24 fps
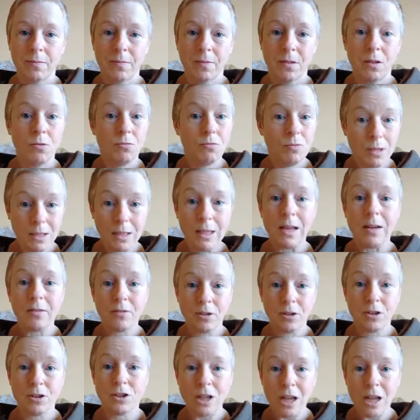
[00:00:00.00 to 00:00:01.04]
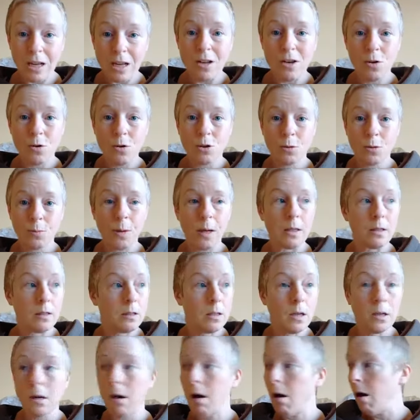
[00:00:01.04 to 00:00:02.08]
You really have to stand in your space and
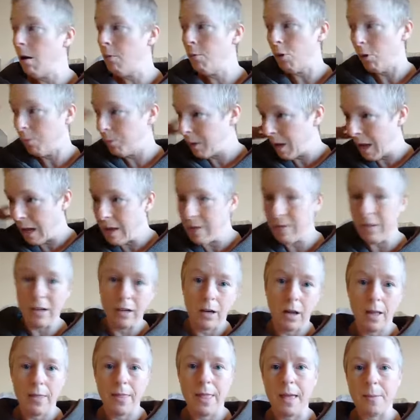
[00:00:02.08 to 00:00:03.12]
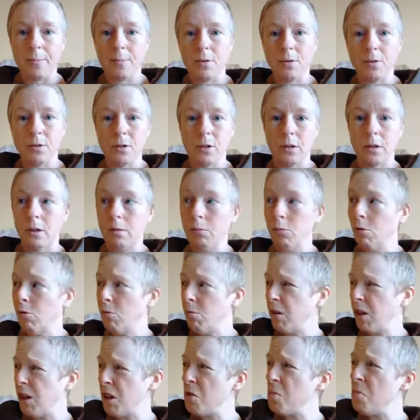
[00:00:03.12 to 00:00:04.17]
say, no, I'm not behaving like that person anymore.
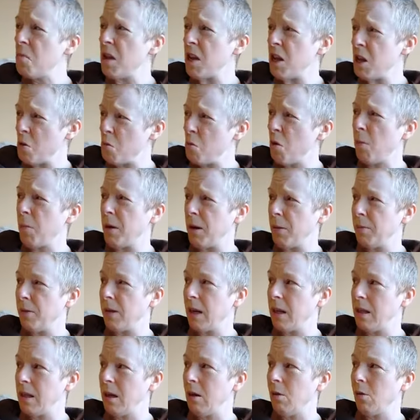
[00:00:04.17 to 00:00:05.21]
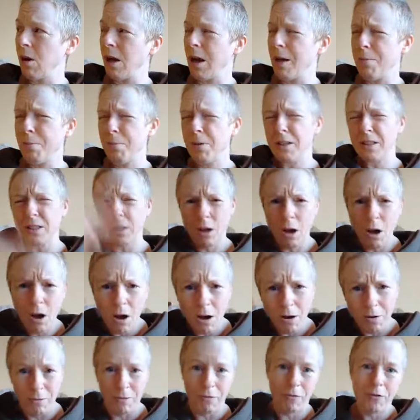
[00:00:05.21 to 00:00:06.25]
What do you mean you want me to play the old game? Piss
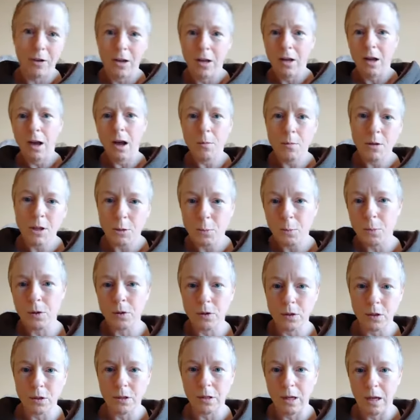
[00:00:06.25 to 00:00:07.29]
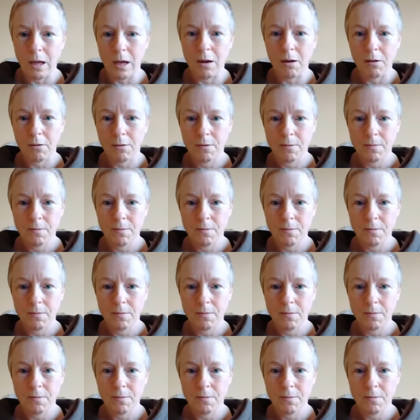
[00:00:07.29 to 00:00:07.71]
off! I'm this person now.